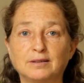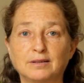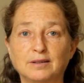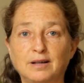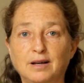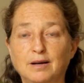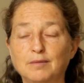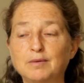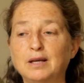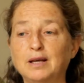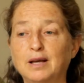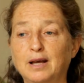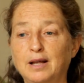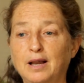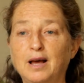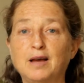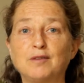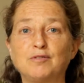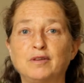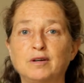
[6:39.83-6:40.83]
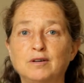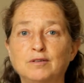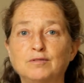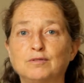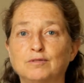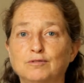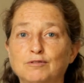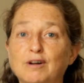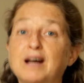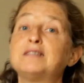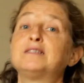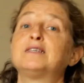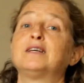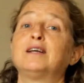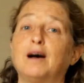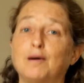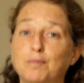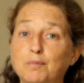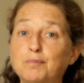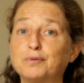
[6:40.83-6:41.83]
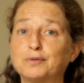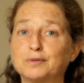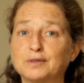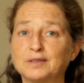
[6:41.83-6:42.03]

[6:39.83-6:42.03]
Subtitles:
coming alive. They're rising up.